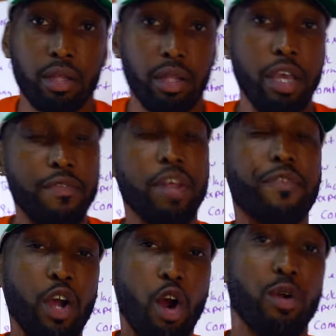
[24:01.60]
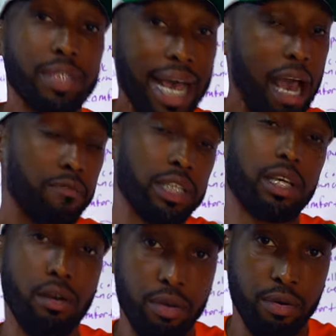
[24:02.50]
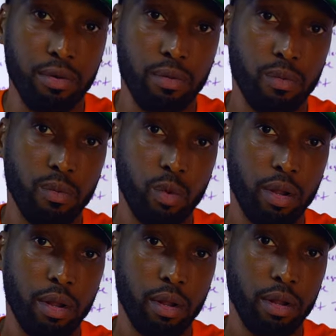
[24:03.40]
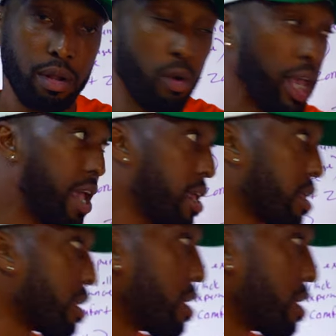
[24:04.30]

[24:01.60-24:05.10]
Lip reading: Even if it hurts, I have to tell you. Okay?